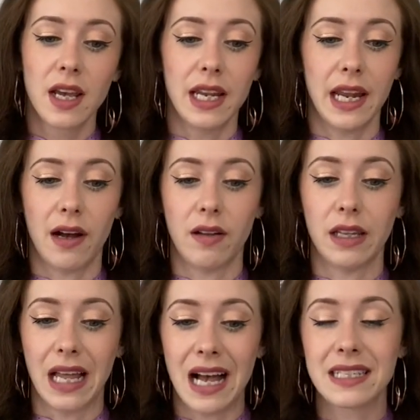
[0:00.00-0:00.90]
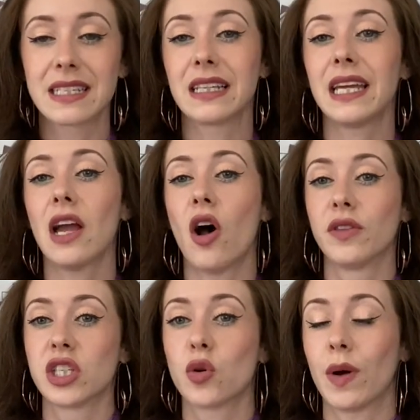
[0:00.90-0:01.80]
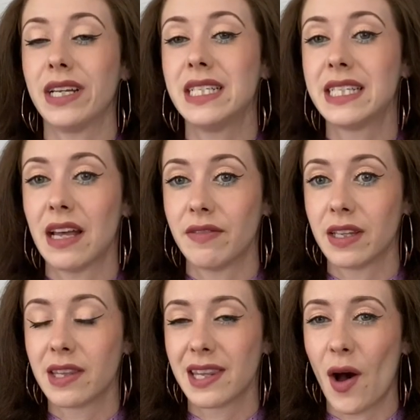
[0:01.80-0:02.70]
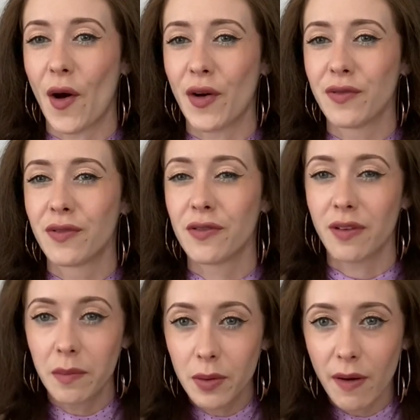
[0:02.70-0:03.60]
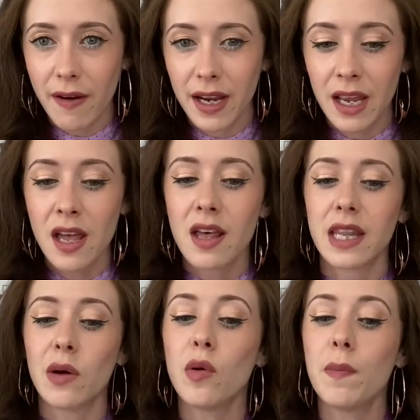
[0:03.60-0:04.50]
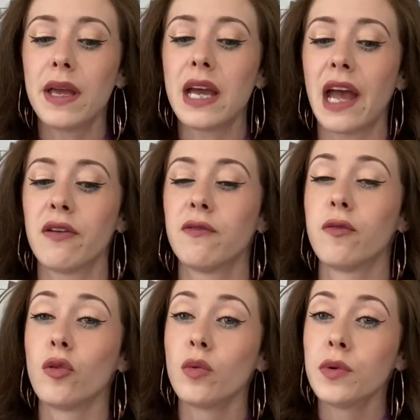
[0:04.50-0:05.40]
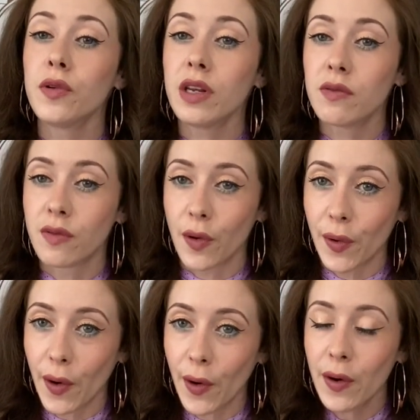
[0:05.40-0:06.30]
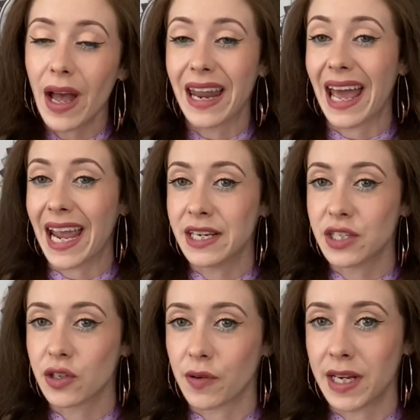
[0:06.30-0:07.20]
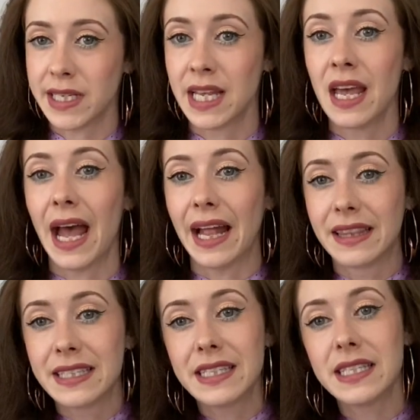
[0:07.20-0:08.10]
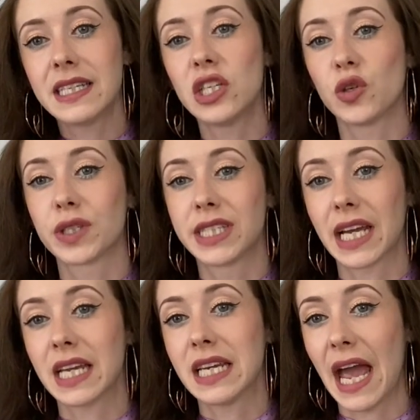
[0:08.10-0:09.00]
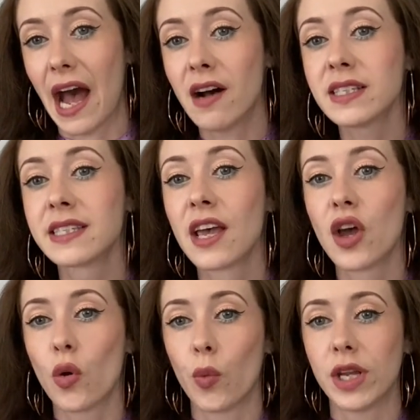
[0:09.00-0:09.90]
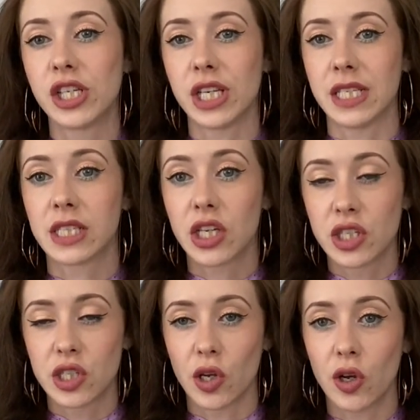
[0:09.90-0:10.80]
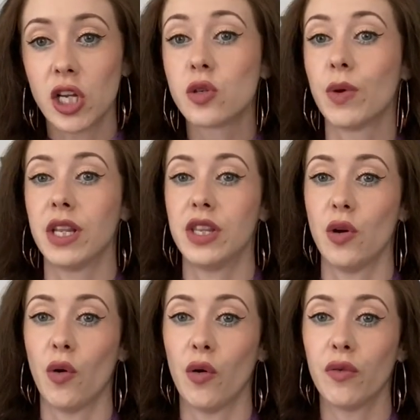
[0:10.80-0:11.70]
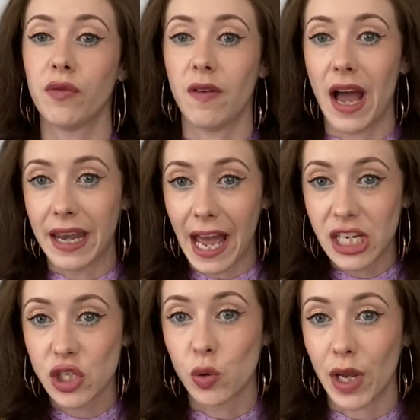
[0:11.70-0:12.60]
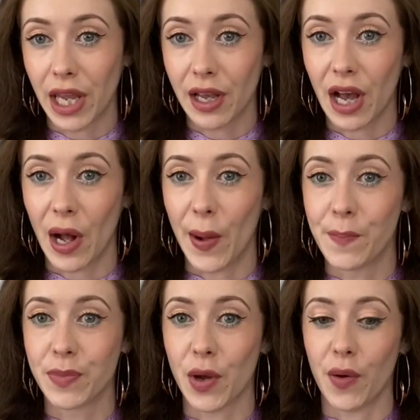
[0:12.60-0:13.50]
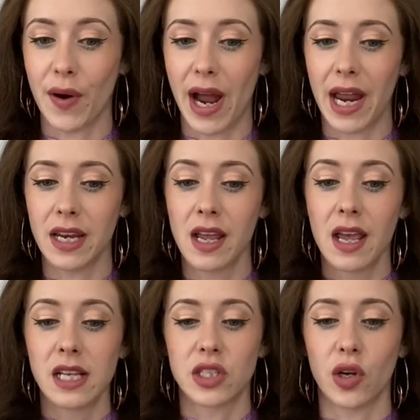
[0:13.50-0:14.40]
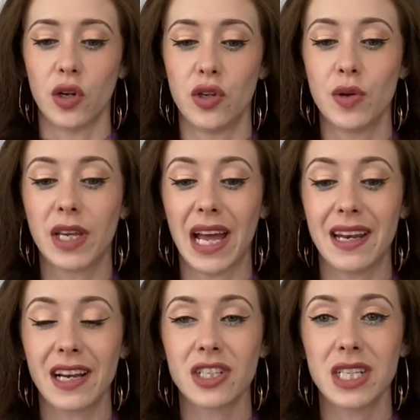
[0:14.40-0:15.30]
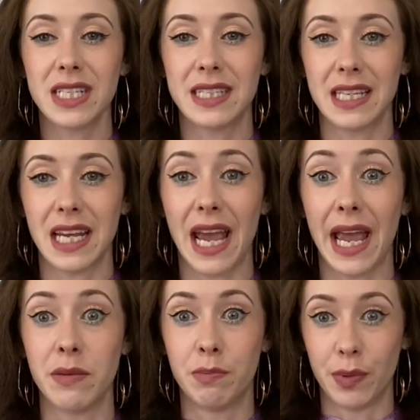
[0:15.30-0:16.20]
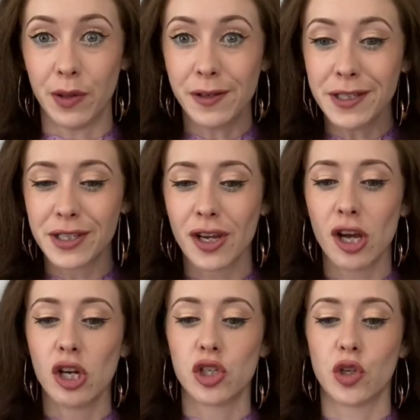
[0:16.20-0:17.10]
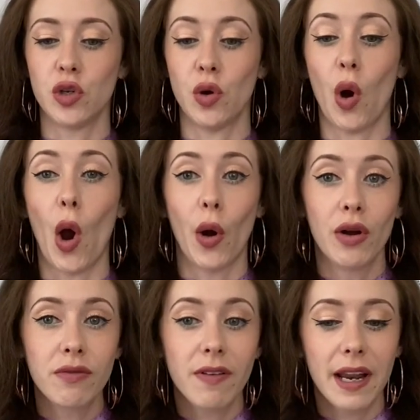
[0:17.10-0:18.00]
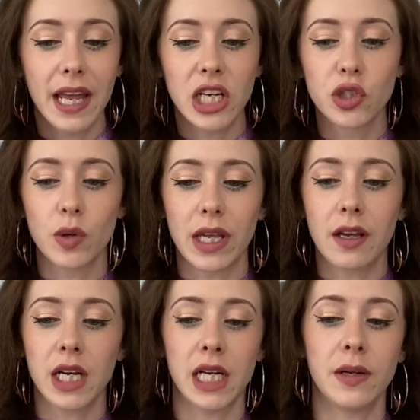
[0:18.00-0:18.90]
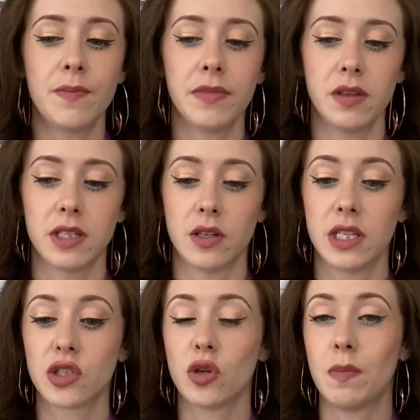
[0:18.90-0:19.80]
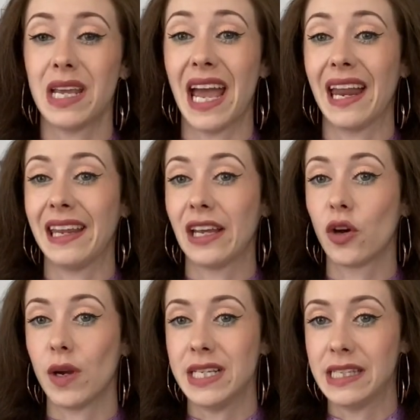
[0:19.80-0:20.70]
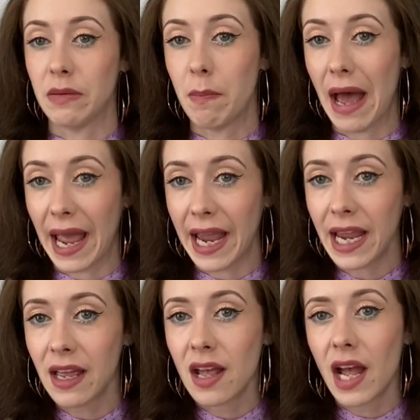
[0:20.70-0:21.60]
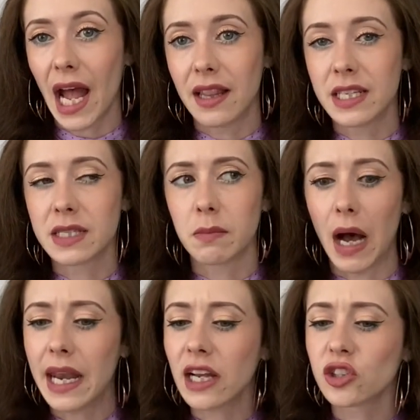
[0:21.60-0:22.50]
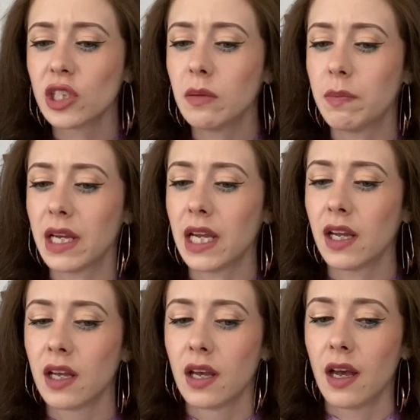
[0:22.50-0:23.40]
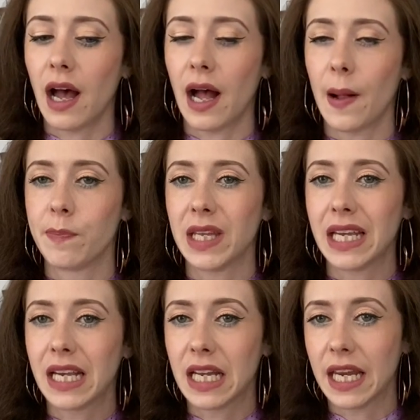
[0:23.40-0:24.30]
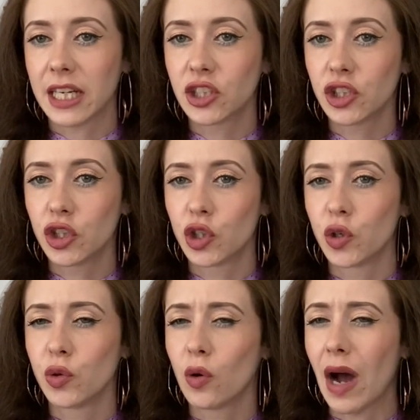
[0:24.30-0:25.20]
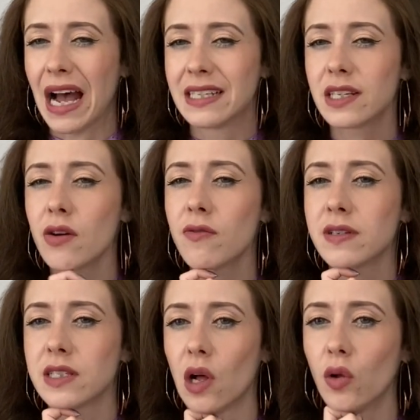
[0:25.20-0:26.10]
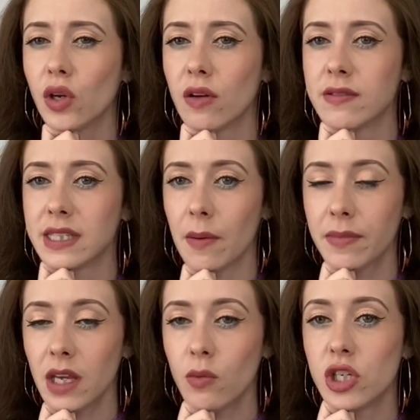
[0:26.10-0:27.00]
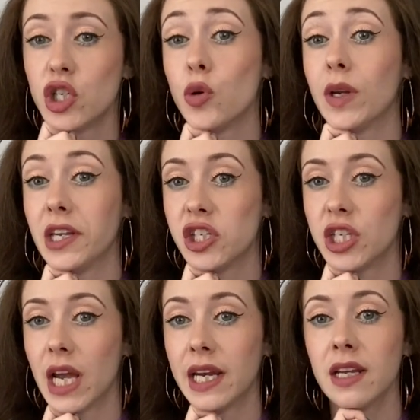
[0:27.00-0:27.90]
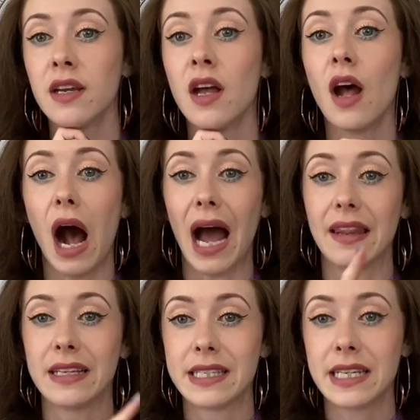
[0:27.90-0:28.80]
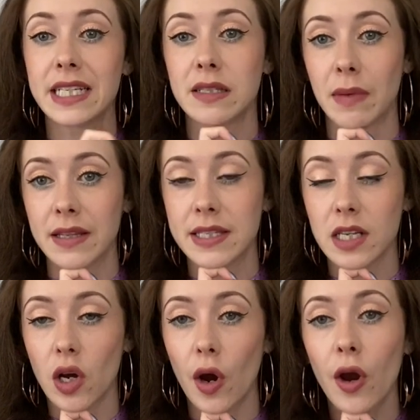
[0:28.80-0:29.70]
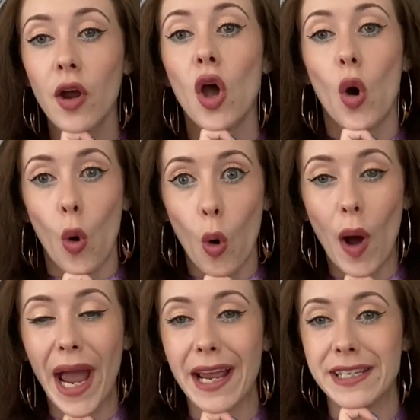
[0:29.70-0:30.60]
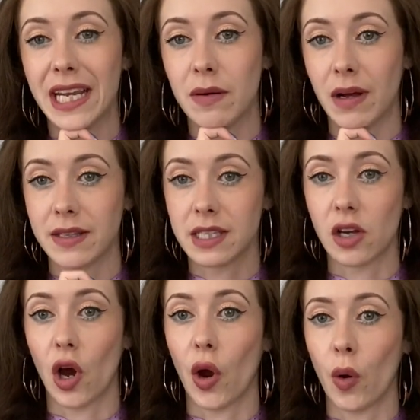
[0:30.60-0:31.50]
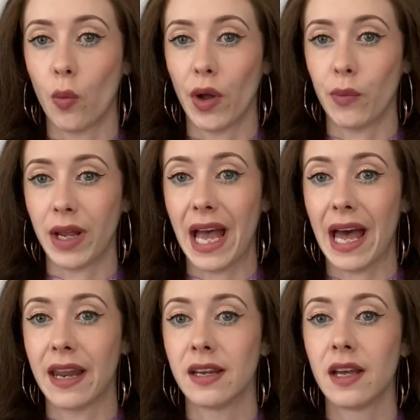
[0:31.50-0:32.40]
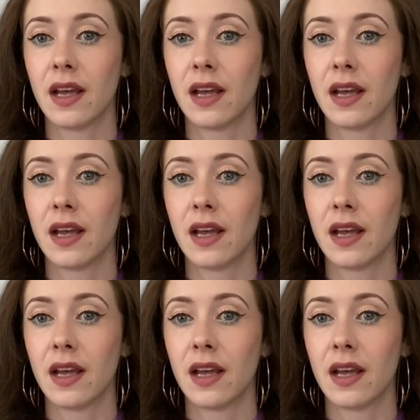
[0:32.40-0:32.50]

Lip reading: Now, lastly, on the 27th of February, there will be a full moon in Virgo at 8 degrees, and this is in your 2nd house, which is concerned with your financial income, all right? So you can actually see a boost to your own financial income. So this could be an increase in pay, and this might actually be in connection to or as a result of something which you initiated either 6 months ago or 18 months ago, when we had